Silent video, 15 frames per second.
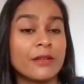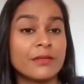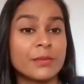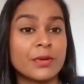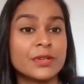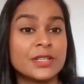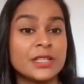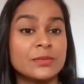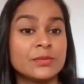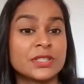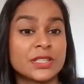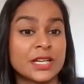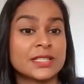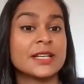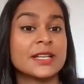the protein was
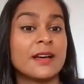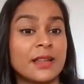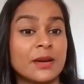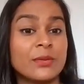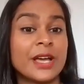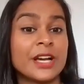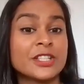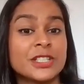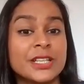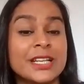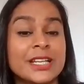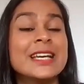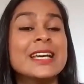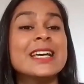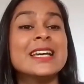cut out that we
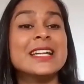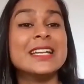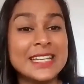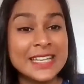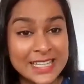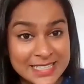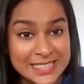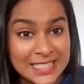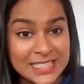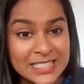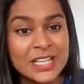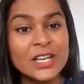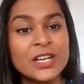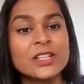actually needed.